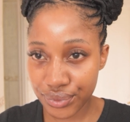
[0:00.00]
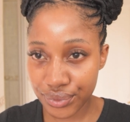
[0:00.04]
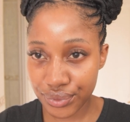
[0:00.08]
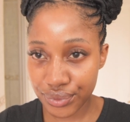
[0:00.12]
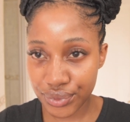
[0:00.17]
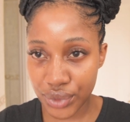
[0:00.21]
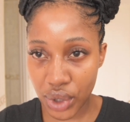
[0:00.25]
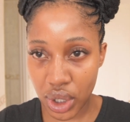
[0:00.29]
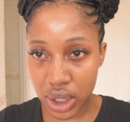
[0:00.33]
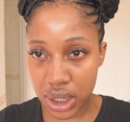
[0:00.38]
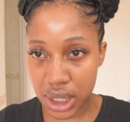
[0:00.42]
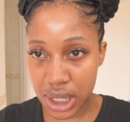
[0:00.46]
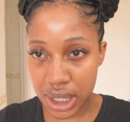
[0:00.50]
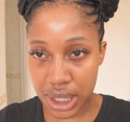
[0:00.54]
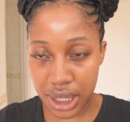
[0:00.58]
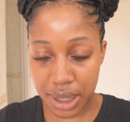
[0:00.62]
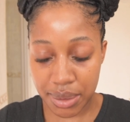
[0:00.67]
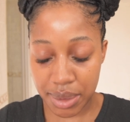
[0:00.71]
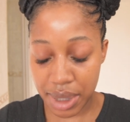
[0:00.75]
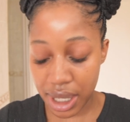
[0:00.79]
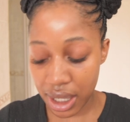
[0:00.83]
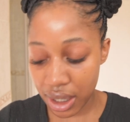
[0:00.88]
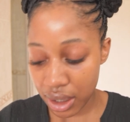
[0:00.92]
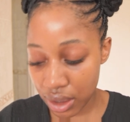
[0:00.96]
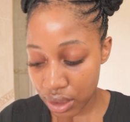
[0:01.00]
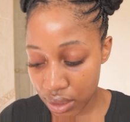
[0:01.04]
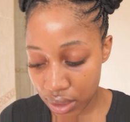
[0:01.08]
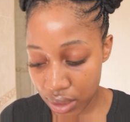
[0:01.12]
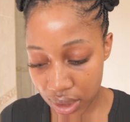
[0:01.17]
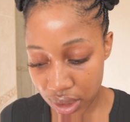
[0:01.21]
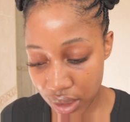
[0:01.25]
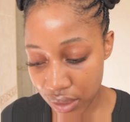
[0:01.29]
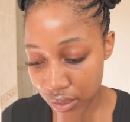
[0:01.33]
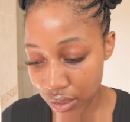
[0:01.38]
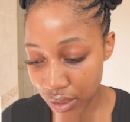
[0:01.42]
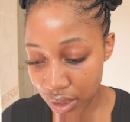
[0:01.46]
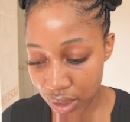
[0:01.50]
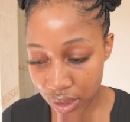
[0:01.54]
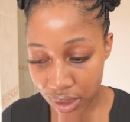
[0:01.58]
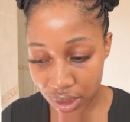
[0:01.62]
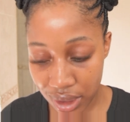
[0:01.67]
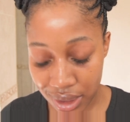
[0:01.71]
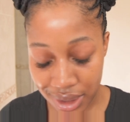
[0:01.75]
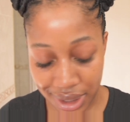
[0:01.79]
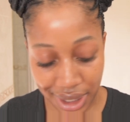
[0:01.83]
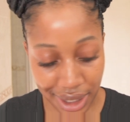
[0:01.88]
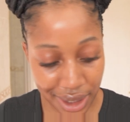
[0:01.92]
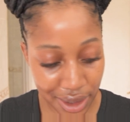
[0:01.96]
not the same color throughout the video,
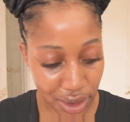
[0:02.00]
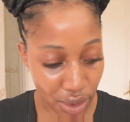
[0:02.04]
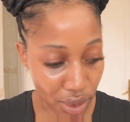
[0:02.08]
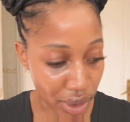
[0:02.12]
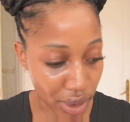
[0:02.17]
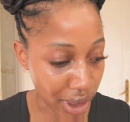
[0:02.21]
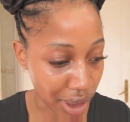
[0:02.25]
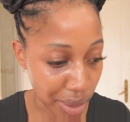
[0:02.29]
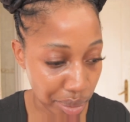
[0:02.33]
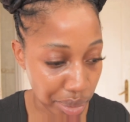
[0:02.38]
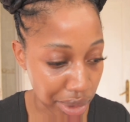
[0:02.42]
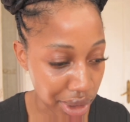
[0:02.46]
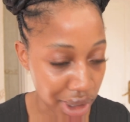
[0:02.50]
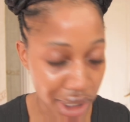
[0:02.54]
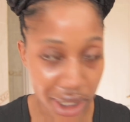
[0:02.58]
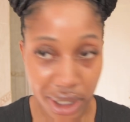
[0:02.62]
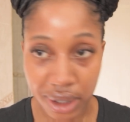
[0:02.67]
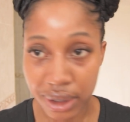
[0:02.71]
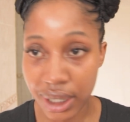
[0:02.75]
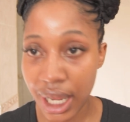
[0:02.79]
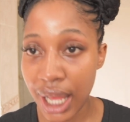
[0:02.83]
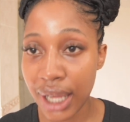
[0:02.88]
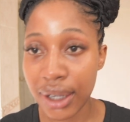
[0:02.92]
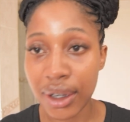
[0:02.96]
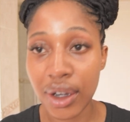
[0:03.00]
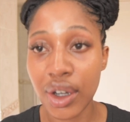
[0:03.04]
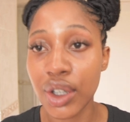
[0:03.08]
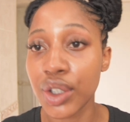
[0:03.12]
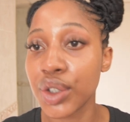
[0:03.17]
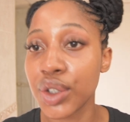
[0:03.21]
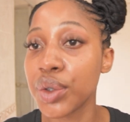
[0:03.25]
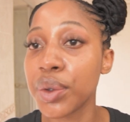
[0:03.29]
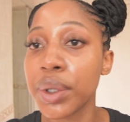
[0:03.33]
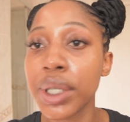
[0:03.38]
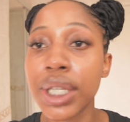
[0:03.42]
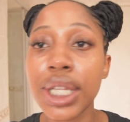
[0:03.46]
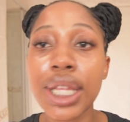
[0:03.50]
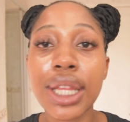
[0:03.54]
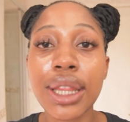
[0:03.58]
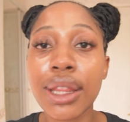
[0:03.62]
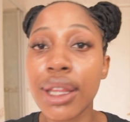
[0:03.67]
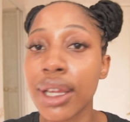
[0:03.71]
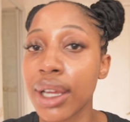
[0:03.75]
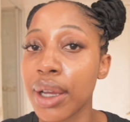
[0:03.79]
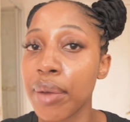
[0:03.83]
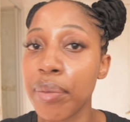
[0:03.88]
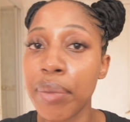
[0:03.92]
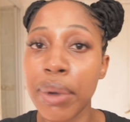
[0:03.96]
the sun's going up and down. I can't do
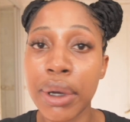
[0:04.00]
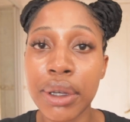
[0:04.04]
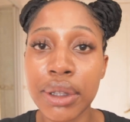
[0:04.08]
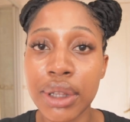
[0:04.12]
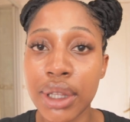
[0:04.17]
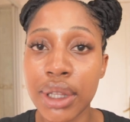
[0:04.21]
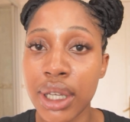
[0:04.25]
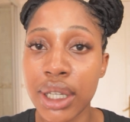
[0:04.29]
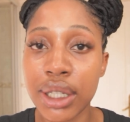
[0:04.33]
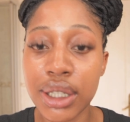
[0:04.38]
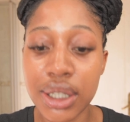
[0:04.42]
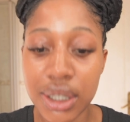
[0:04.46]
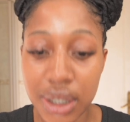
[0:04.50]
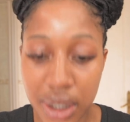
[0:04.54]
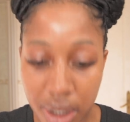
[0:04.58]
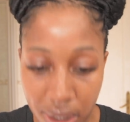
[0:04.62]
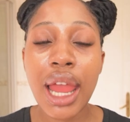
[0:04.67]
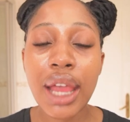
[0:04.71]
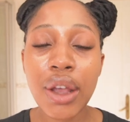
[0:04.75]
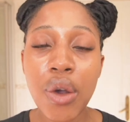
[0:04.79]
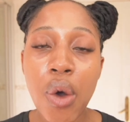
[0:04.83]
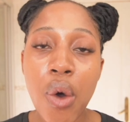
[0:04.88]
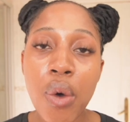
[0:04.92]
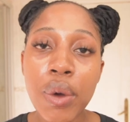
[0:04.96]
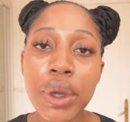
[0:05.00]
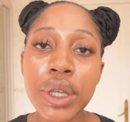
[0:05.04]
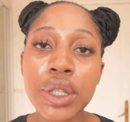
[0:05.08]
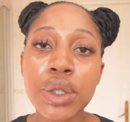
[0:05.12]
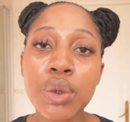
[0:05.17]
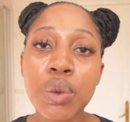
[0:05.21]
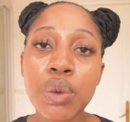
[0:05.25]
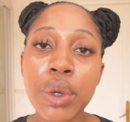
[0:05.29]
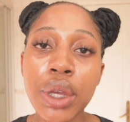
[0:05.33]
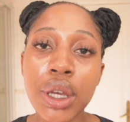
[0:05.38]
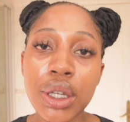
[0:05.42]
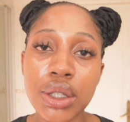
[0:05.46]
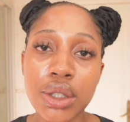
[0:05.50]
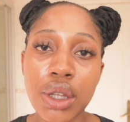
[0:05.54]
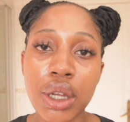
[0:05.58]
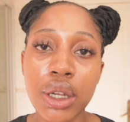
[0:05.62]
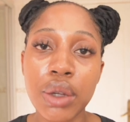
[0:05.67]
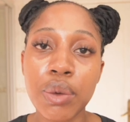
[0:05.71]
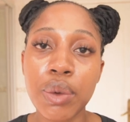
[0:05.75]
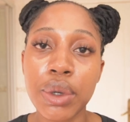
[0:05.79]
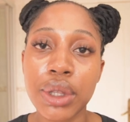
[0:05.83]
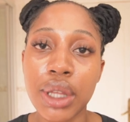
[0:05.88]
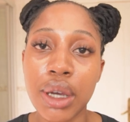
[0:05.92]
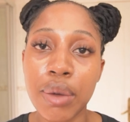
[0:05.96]
anything about that. Like always, we are
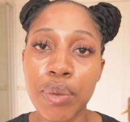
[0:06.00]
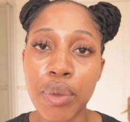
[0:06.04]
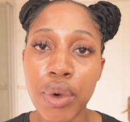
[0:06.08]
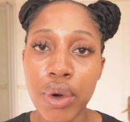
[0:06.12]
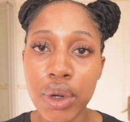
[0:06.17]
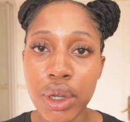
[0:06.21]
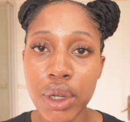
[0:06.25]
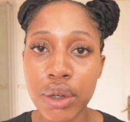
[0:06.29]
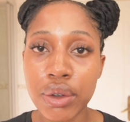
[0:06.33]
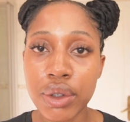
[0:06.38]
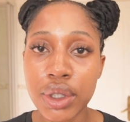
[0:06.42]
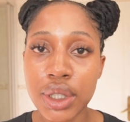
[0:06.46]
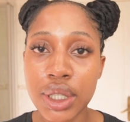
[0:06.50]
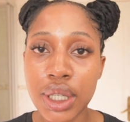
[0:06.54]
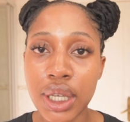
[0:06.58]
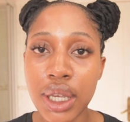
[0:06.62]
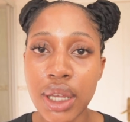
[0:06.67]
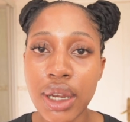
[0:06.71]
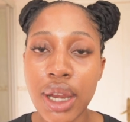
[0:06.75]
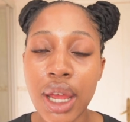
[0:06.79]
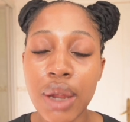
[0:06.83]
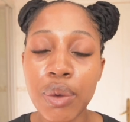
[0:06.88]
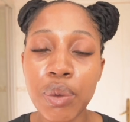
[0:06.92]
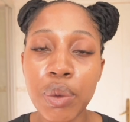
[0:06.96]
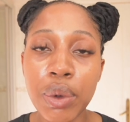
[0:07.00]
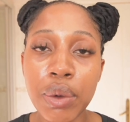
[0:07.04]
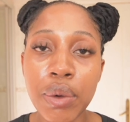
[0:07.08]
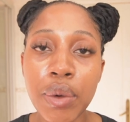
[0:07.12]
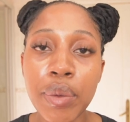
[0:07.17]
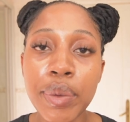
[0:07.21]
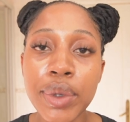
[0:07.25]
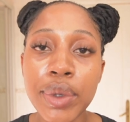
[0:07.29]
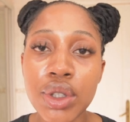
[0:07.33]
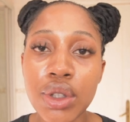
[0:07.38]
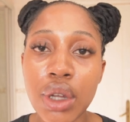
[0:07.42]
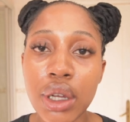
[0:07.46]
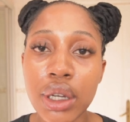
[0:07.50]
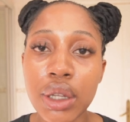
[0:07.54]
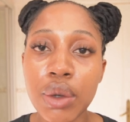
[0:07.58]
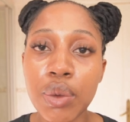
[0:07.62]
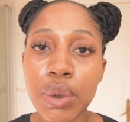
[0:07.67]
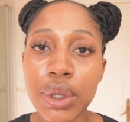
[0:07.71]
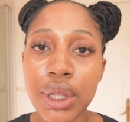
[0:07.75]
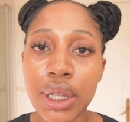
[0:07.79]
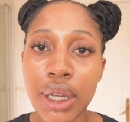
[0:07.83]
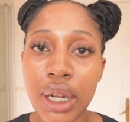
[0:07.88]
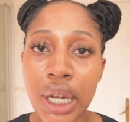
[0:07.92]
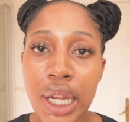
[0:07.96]
starting with our morning routine, and we will be starting
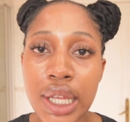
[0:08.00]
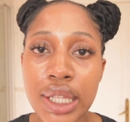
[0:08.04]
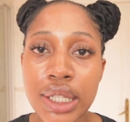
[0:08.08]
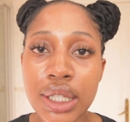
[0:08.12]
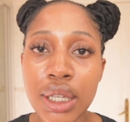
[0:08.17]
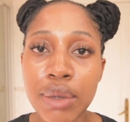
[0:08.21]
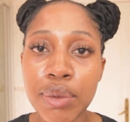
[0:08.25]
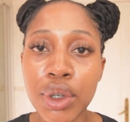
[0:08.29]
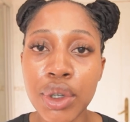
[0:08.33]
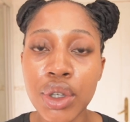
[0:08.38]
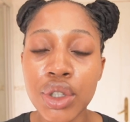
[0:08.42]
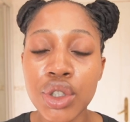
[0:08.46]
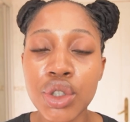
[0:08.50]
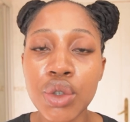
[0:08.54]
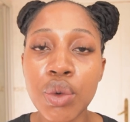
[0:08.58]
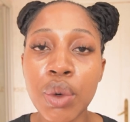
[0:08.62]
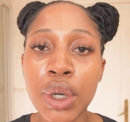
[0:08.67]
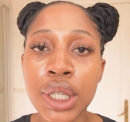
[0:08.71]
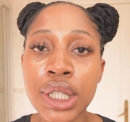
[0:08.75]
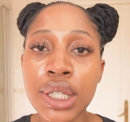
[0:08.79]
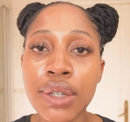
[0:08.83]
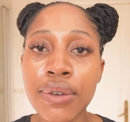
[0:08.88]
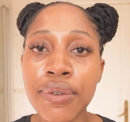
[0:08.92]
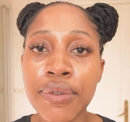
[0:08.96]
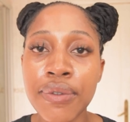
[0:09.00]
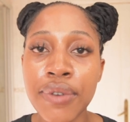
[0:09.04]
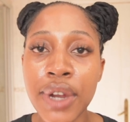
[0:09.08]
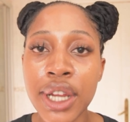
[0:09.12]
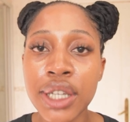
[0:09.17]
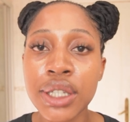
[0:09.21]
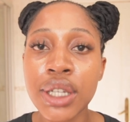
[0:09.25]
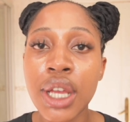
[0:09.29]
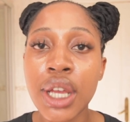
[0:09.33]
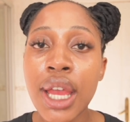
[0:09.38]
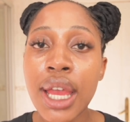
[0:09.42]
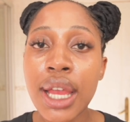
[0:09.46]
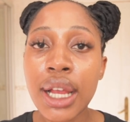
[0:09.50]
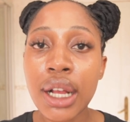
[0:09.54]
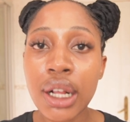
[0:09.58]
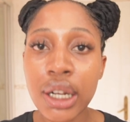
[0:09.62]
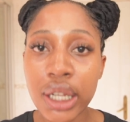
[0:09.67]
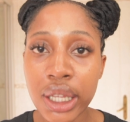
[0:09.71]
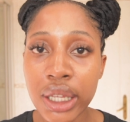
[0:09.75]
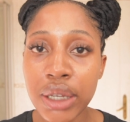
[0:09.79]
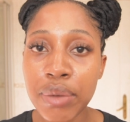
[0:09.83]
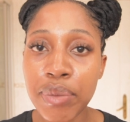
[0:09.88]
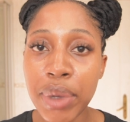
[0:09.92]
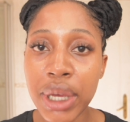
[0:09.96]
with a cleanser because you want a fresh,
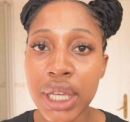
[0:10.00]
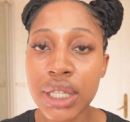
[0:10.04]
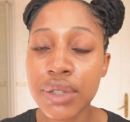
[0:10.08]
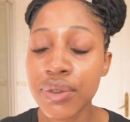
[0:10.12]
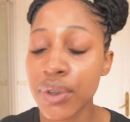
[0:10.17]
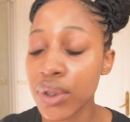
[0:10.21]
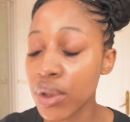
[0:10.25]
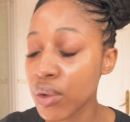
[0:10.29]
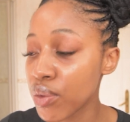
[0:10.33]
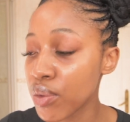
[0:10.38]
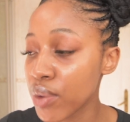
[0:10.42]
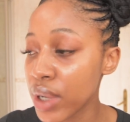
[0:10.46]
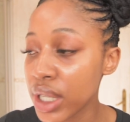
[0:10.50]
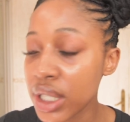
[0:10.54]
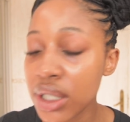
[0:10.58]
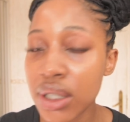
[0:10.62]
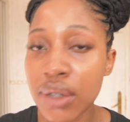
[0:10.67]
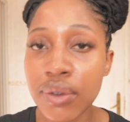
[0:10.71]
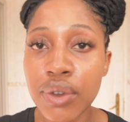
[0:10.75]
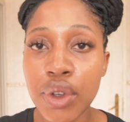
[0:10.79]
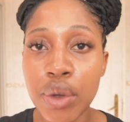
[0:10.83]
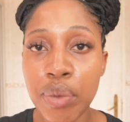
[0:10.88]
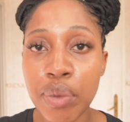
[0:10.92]
clean base for the rest of your